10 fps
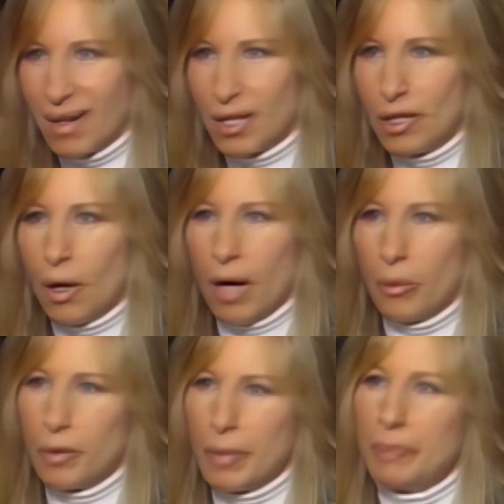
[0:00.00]
You know, uh,
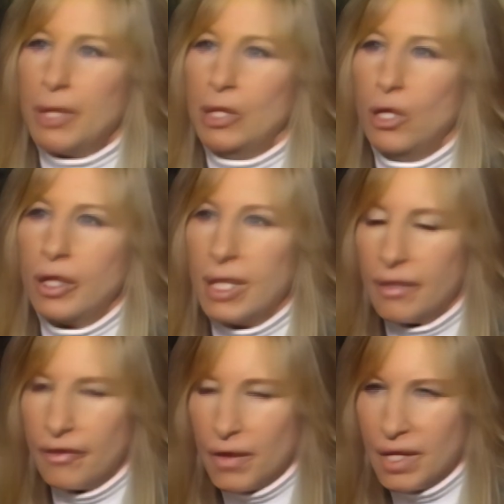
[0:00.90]
with people
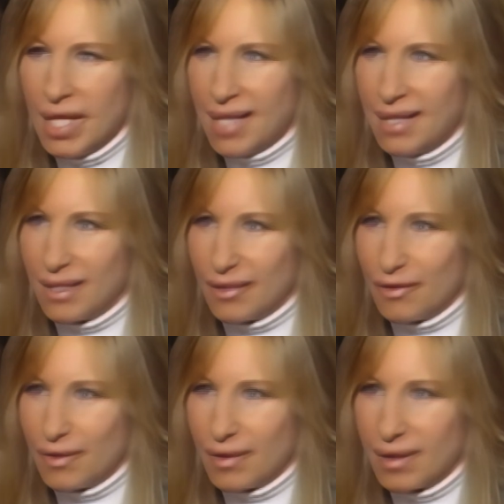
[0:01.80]
looking for the
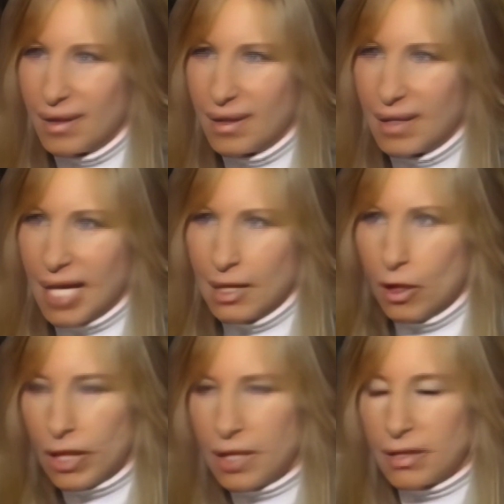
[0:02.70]
negative and
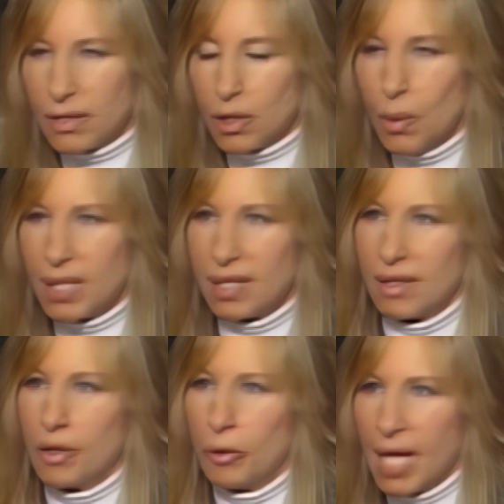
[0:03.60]
looking to twist
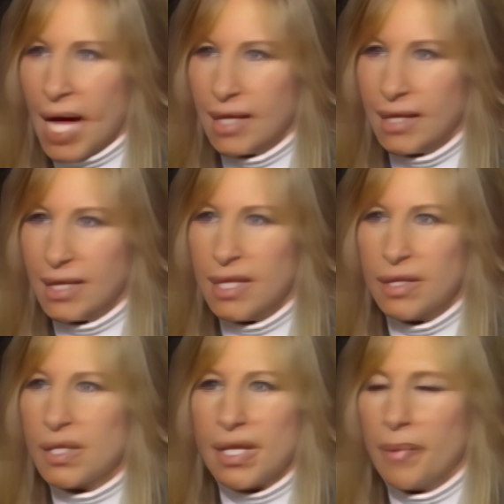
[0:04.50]
the reality
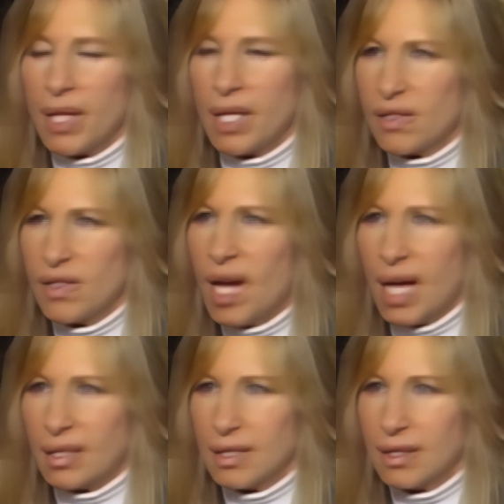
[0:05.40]
into something it's
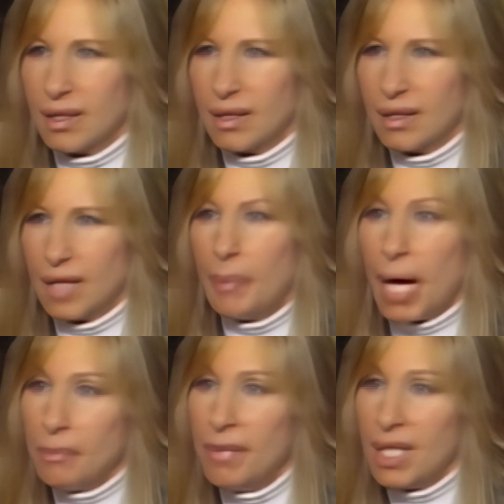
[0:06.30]
not
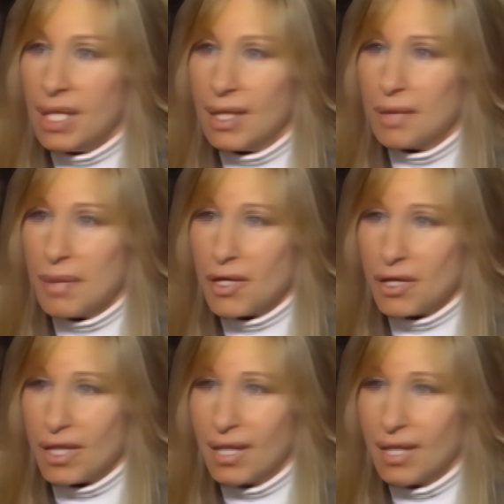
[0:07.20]
about me
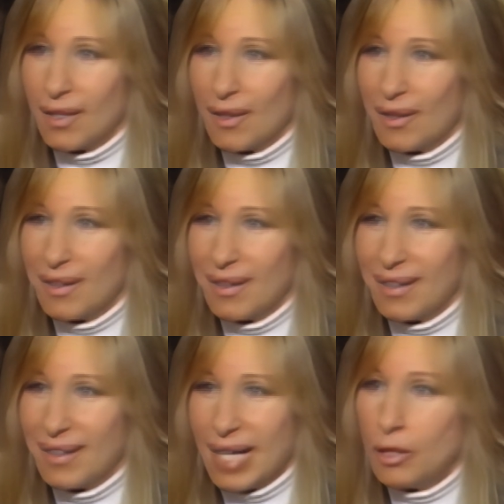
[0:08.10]
especially.
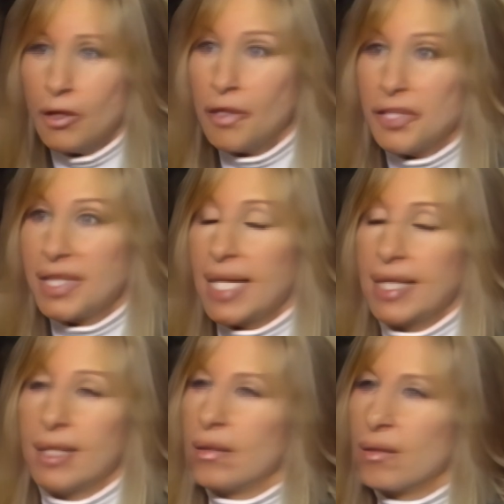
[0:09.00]
I don't understand it.